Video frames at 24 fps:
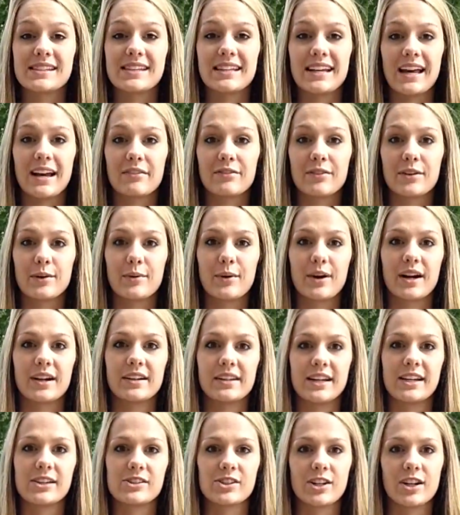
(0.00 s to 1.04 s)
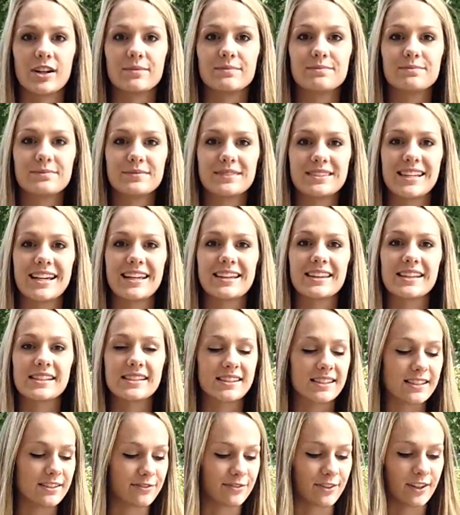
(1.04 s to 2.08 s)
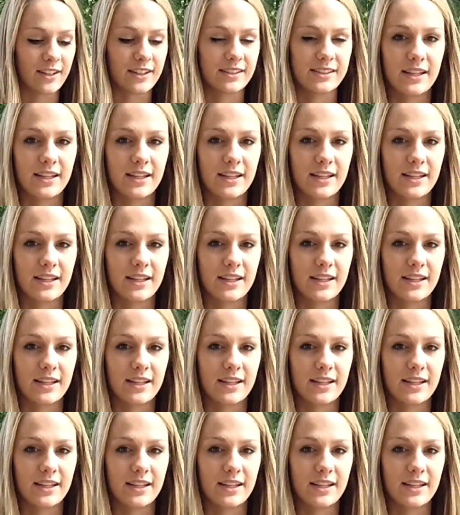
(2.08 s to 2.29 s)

seen everywhere in nature. Take this leaf, for